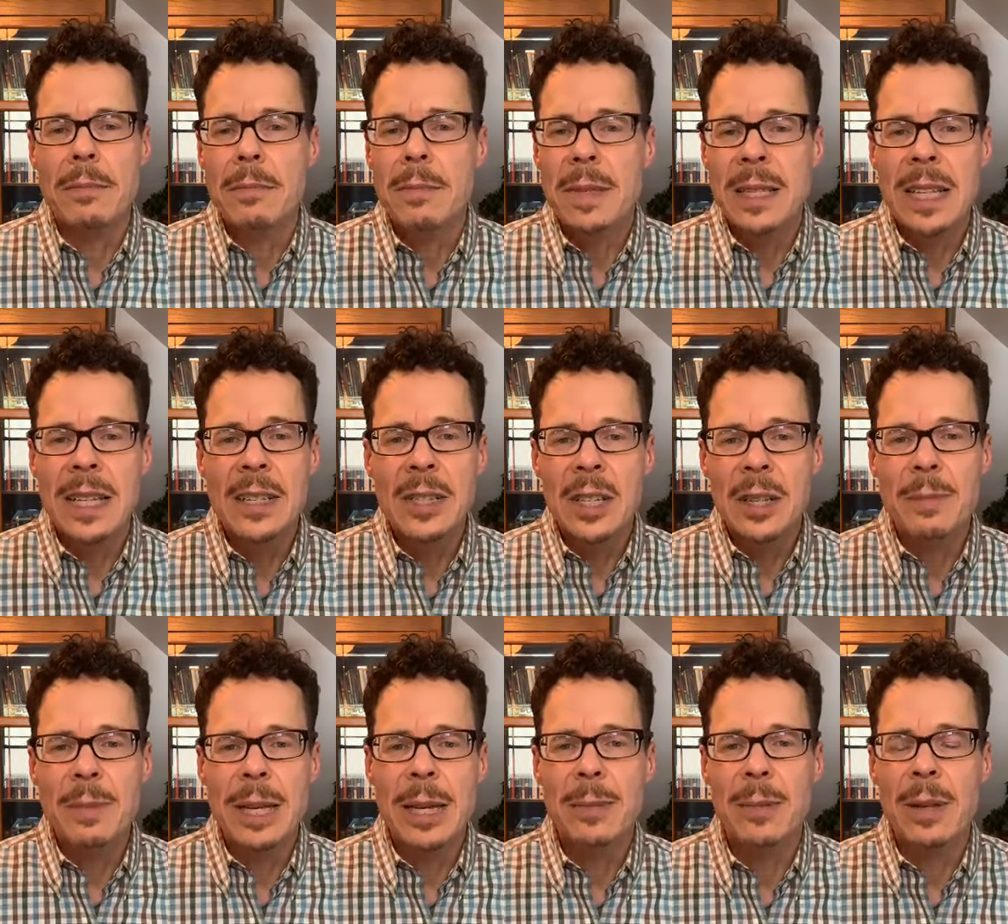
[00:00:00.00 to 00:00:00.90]
teaching
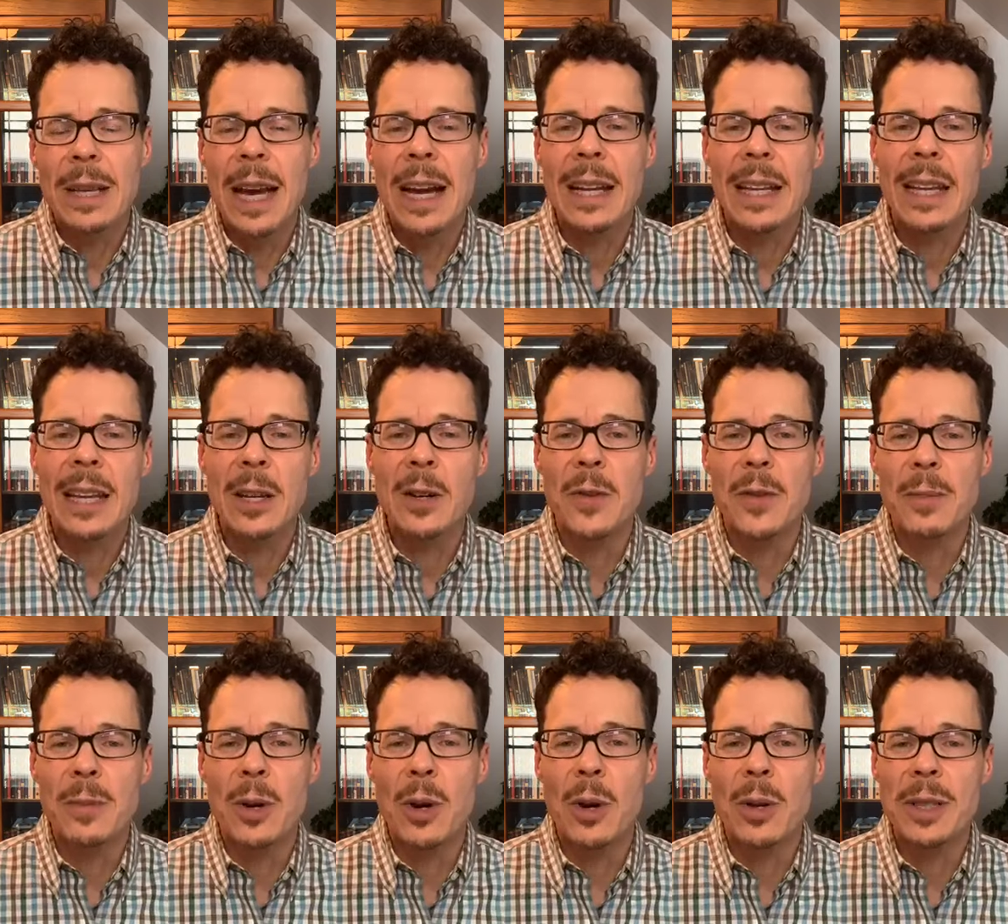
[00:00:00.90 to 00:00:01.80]
people how to hear
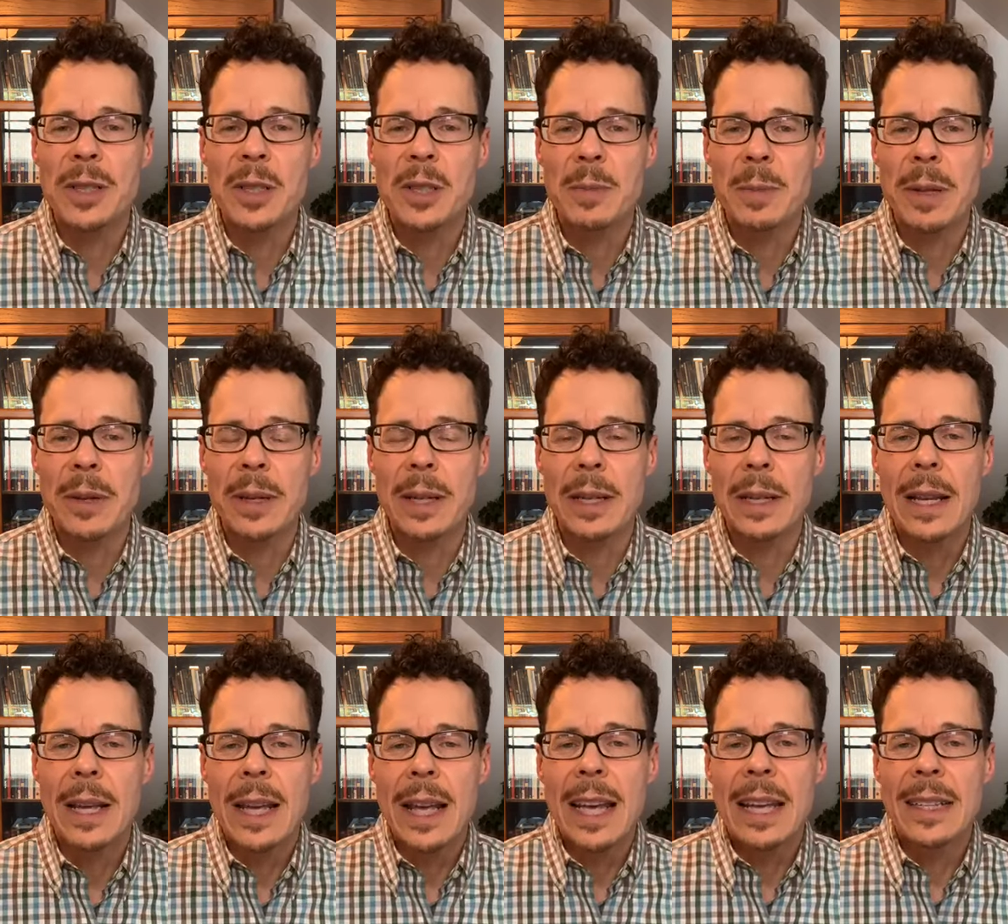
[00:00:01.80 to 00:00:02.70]
from the Holy Spirit.
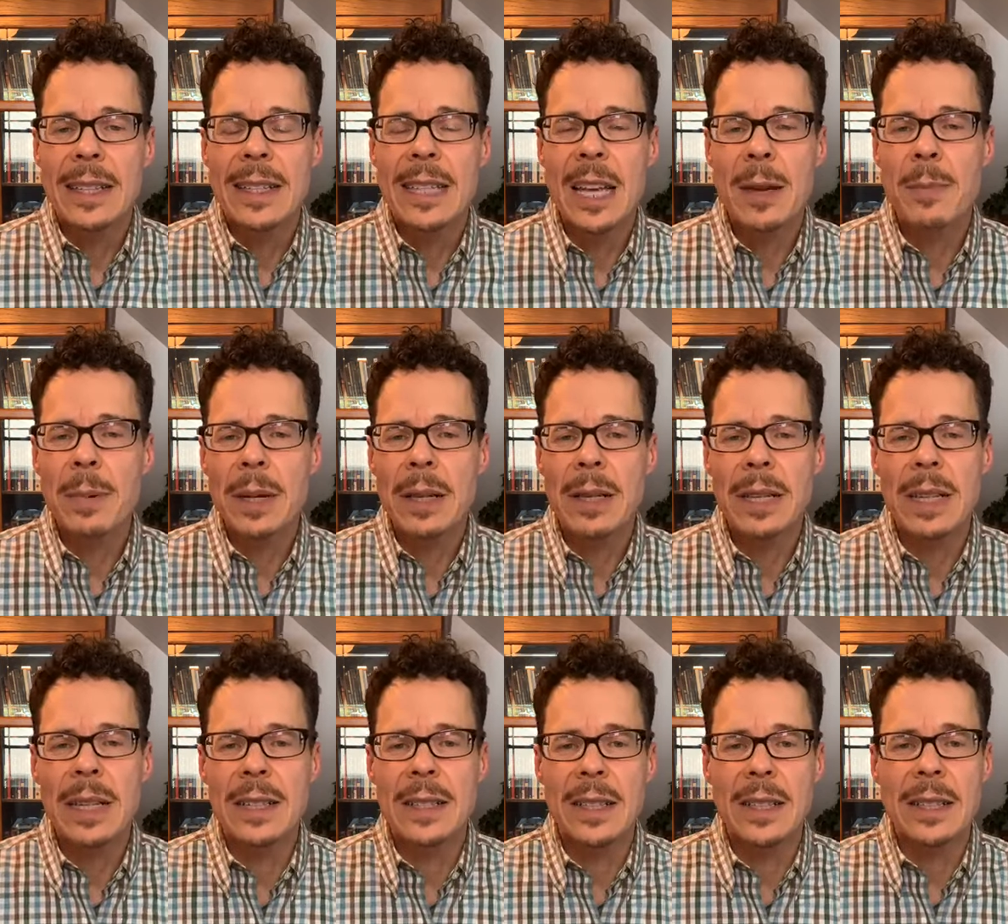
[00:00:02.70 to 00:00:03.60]
And typically
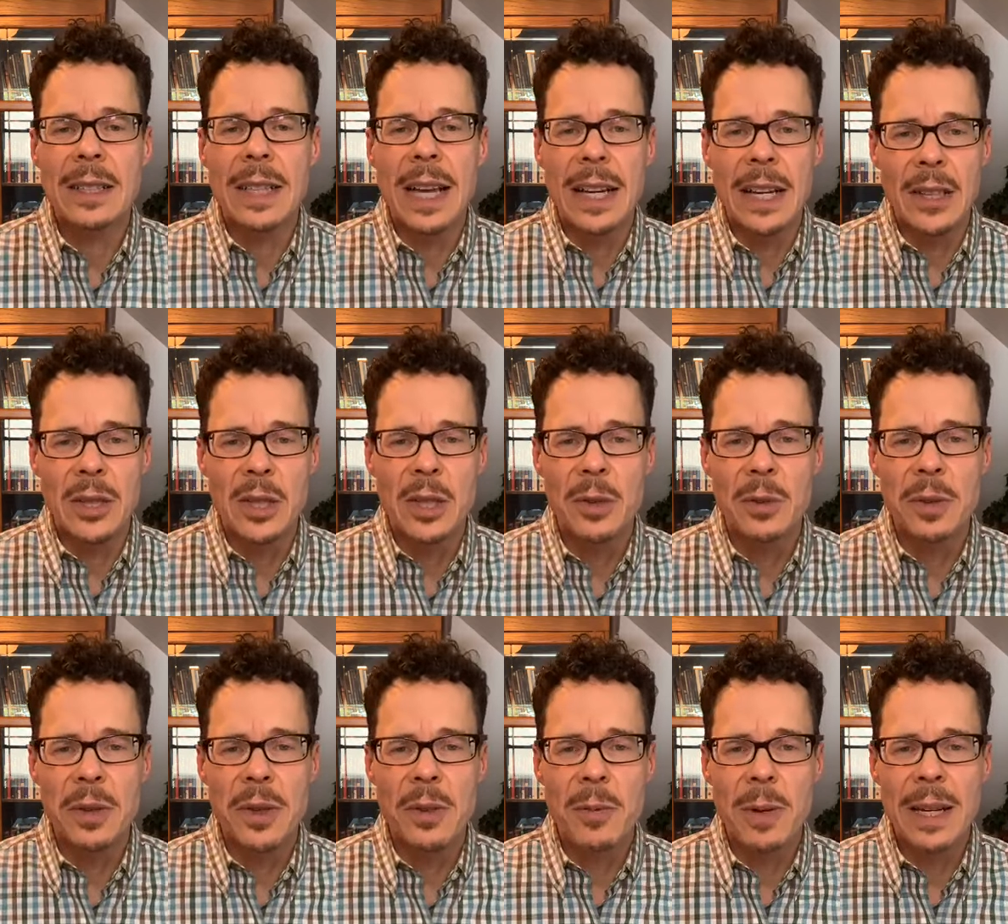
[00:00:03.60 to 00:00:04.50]
it's like a 2
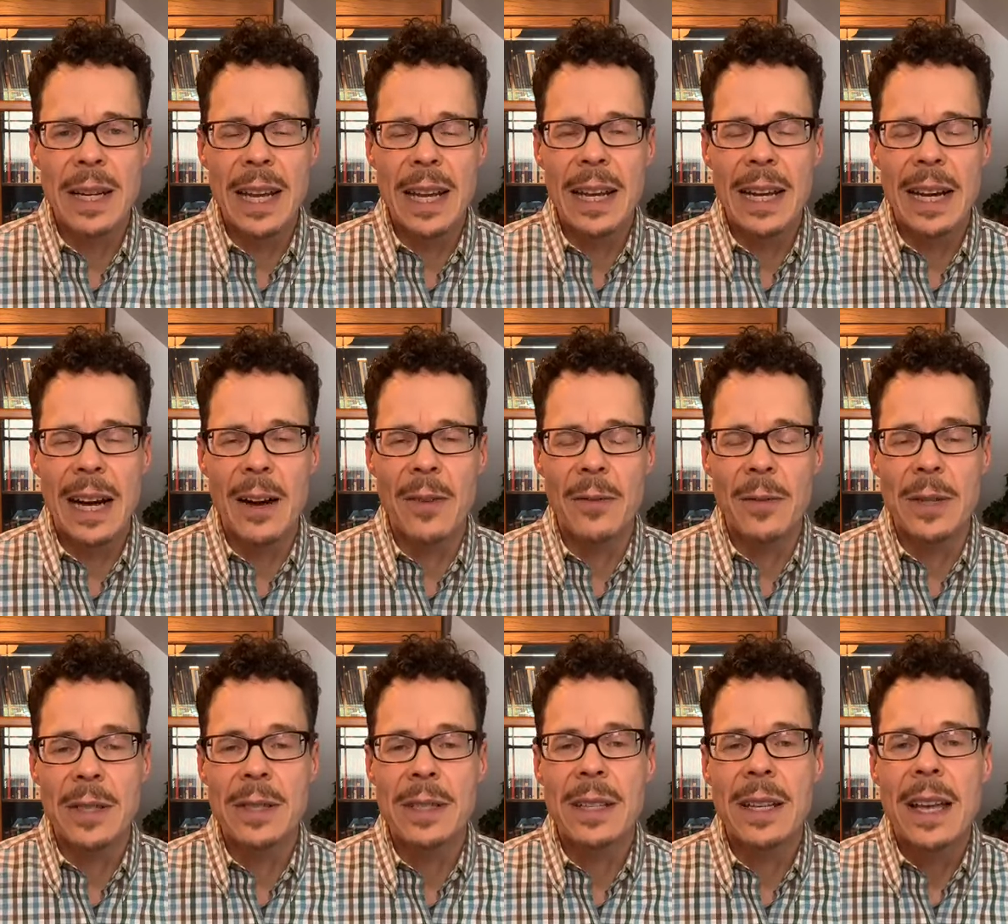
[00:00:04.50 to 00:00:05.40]
or 3 day
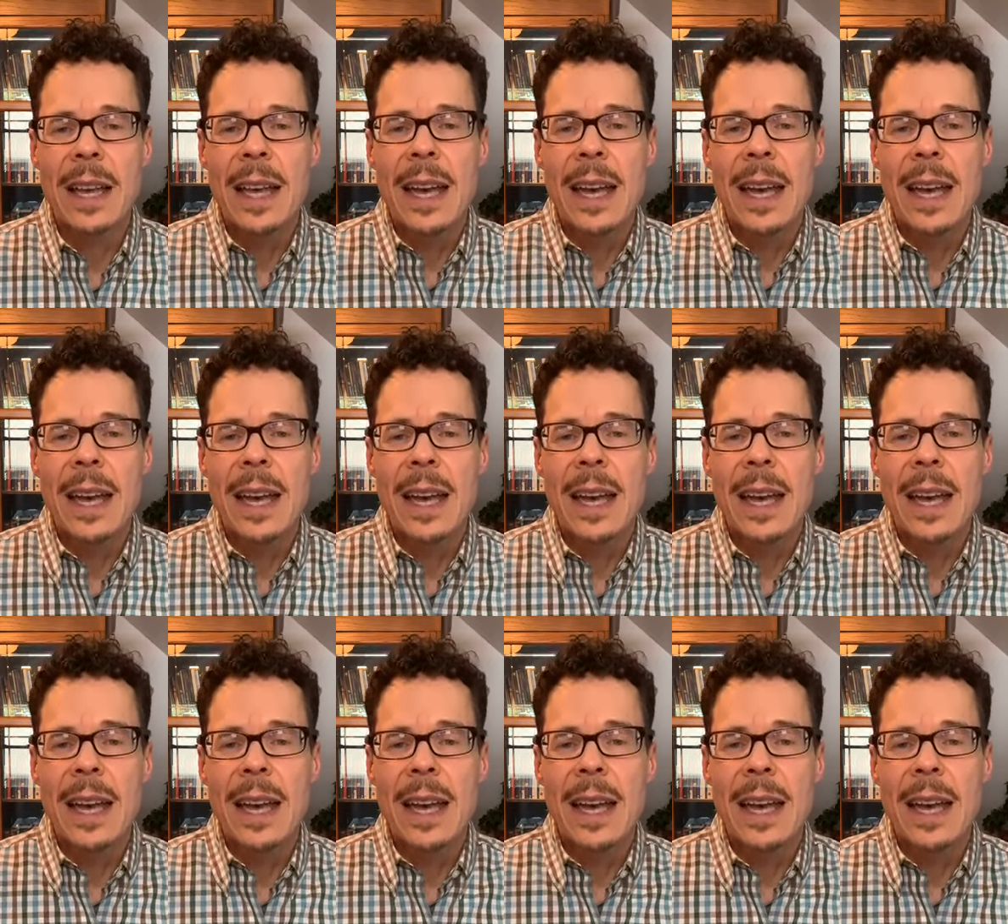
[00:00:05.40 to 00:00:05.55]
conference.